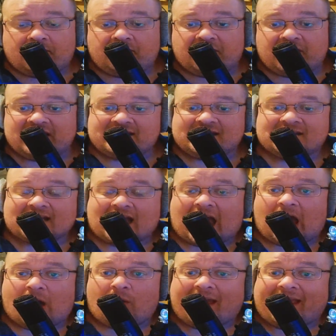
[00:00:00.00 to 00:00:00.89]
this is
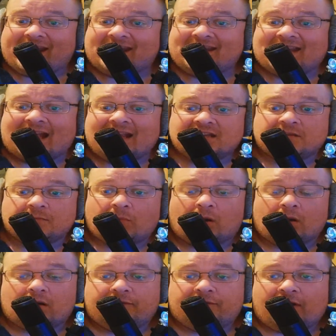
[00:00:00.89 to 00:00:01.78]
how a condenser
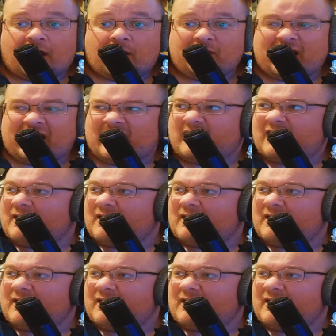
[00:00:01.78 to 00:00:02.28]
microphone